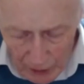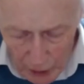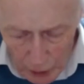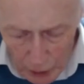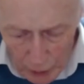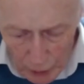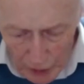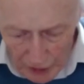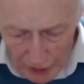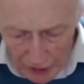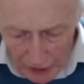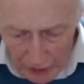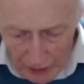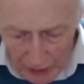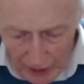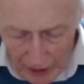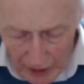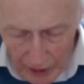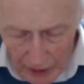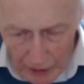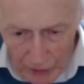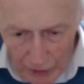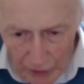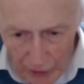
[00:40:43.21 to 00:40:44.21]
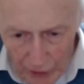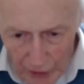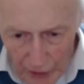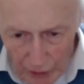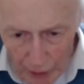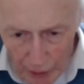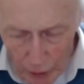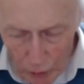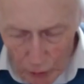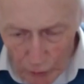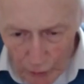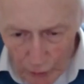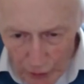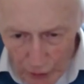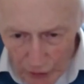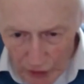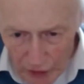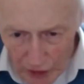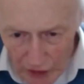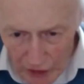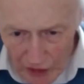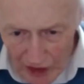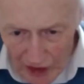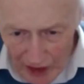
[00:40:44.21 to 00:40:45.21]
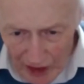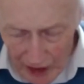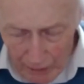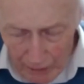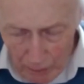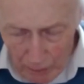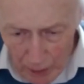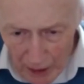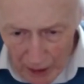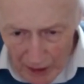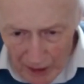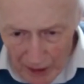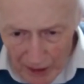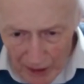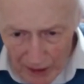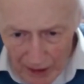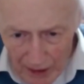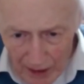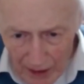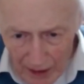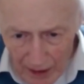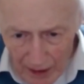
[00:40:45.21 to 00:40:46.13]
tutor in theoretical physics at my